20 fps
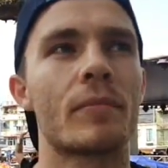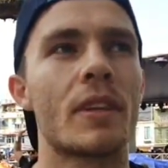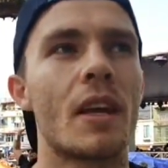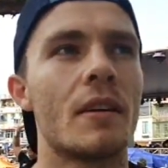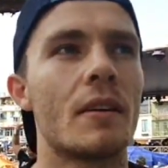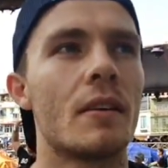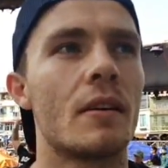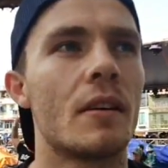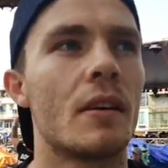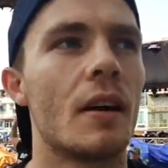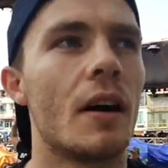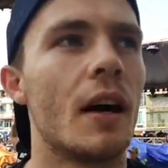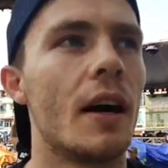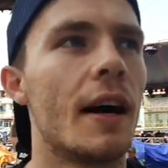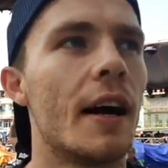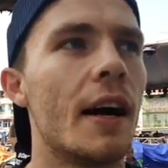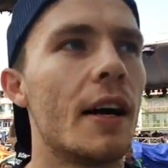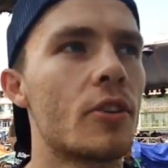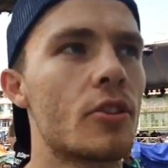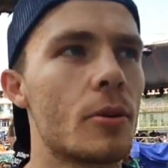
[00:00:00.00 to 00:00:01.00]

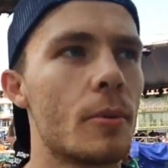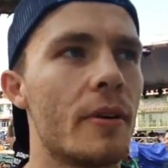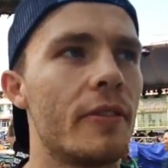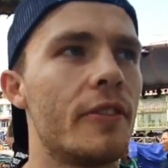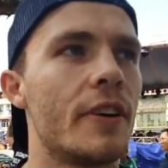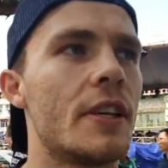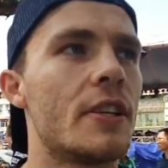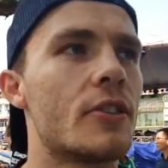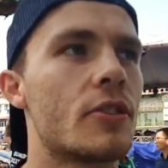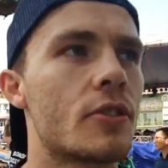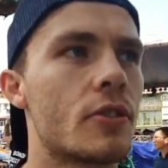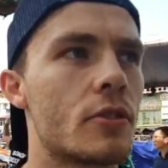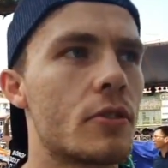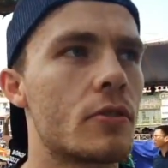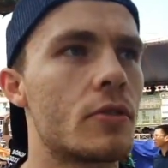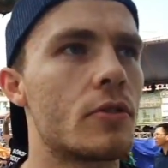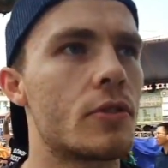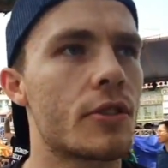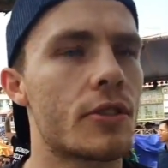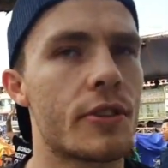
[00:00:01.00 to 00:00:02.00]
To my fans,
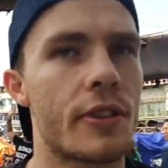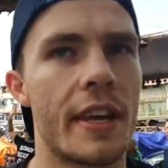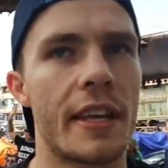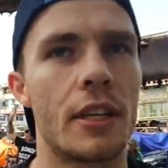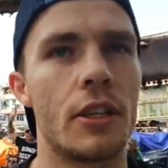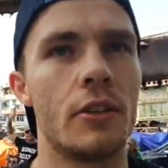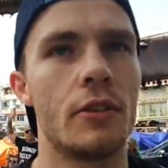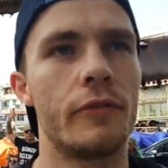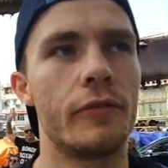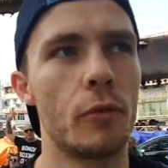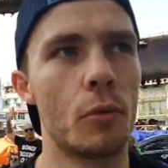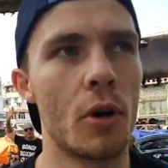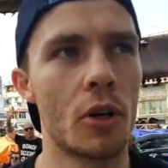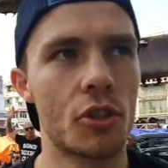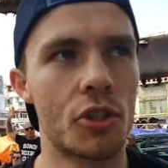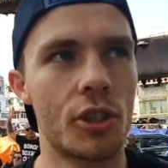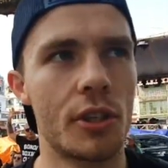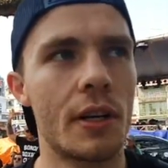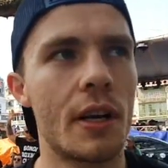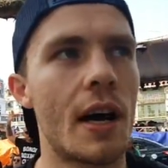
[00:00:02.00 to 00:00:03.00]
just thank you for
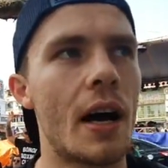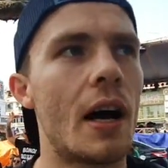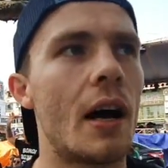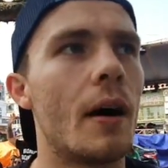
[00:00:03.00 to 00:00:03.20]
watching.